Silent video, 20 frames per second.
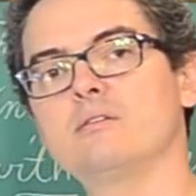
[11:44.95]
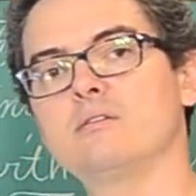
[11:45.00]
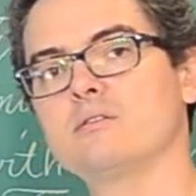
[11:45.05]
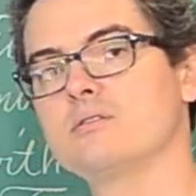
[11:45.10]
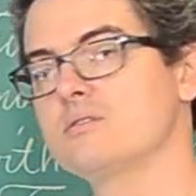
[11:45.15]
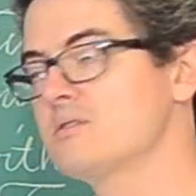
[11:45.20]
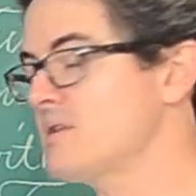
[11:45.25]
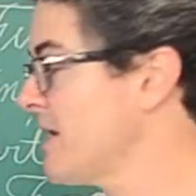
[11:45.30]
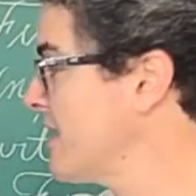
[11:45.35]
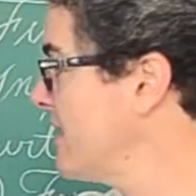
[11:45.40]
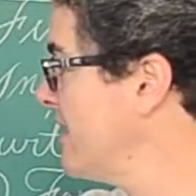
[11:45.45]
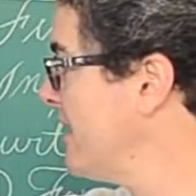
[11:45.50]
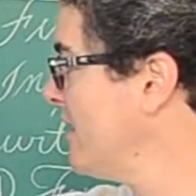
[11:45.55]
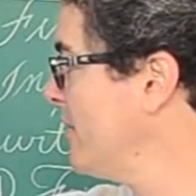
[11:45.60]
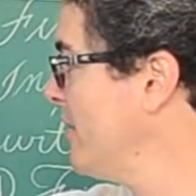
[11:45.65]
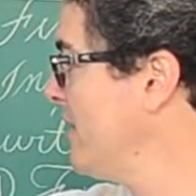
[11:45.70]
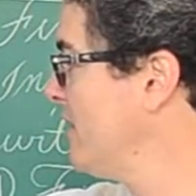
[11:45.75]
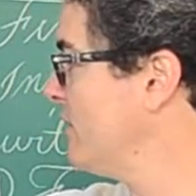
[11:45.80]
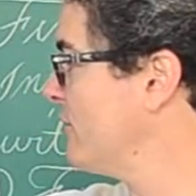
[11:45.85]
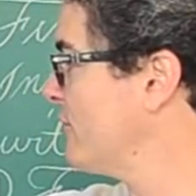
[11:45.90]
second
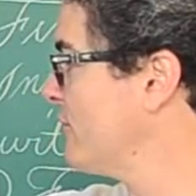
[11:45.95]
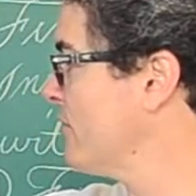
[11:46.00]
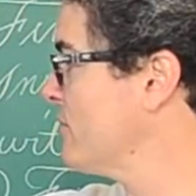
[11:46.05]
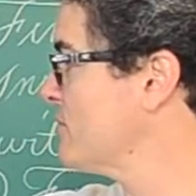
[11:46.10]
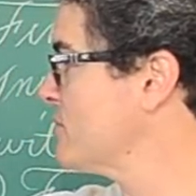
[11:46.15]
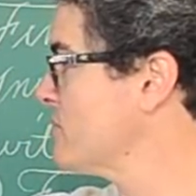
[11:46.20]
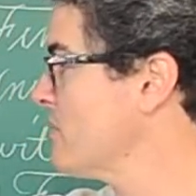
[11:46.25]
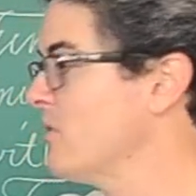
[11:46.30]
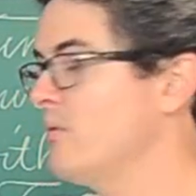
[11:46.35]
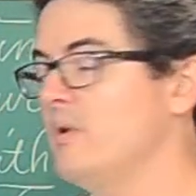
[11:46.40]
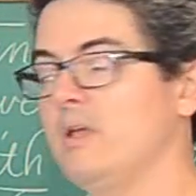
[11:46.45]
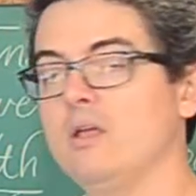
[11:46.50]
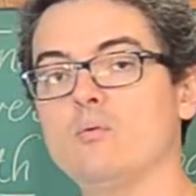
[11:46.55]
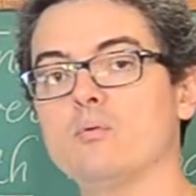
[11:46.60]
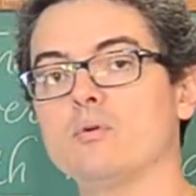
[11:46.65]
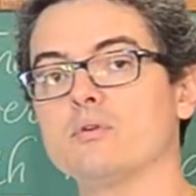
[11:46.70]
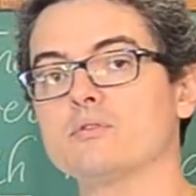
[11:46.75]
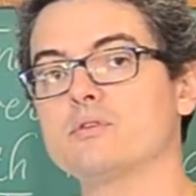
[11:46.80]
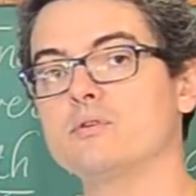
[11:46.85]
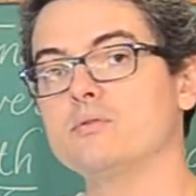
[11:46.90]
element in the first row
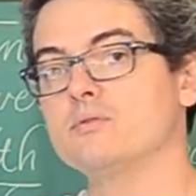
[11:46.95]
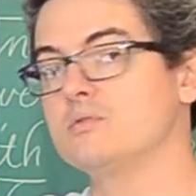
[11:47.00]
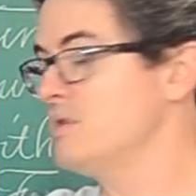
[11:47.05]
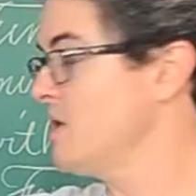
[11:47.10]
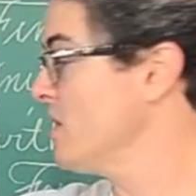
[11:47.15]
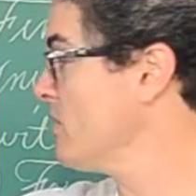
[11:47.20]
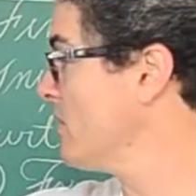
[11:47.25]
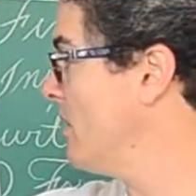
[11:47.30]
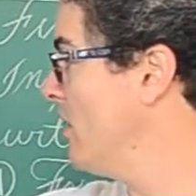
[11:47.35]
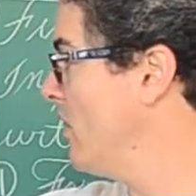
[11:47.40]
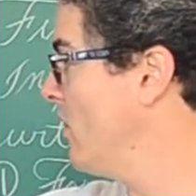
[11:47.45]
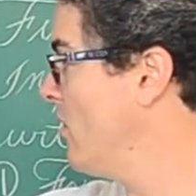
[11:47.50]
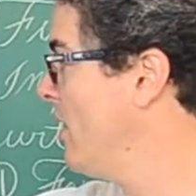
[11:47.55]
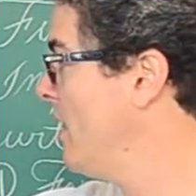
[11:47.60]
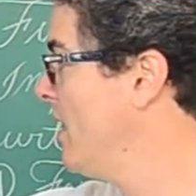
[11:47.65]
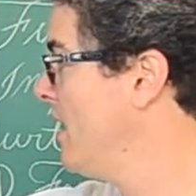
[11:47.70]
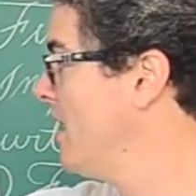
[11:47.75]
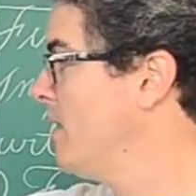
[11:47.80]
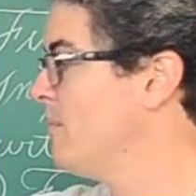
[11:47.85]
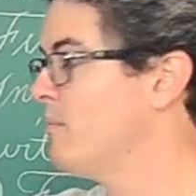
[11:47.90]
equal to 0
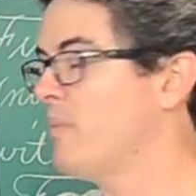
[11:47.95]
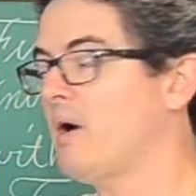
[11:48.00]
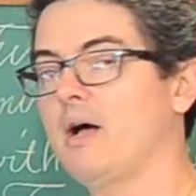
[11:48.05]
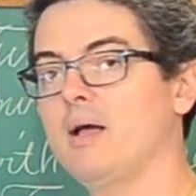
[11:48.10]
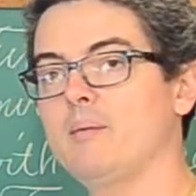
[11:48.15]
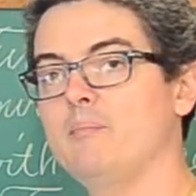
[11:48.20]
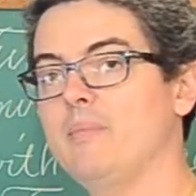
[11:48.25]
by